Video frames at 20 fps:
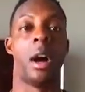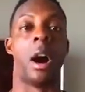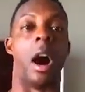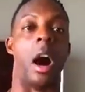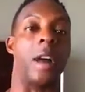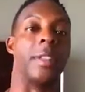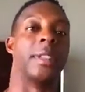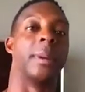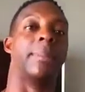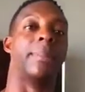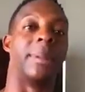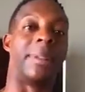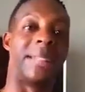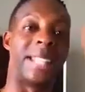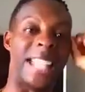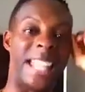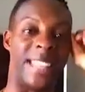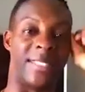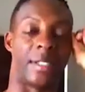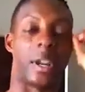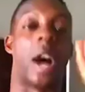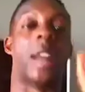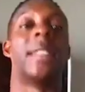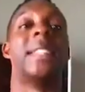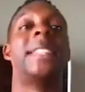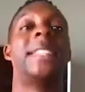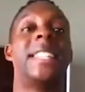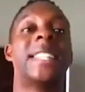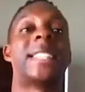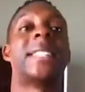all the beliefs, all
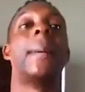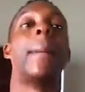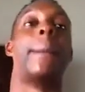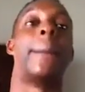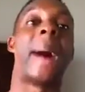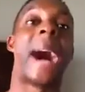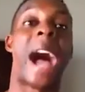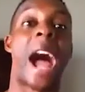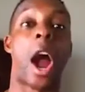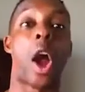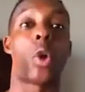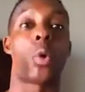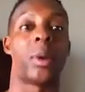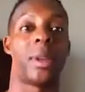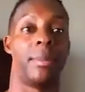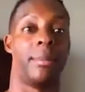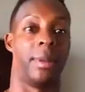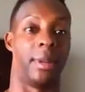the disempowering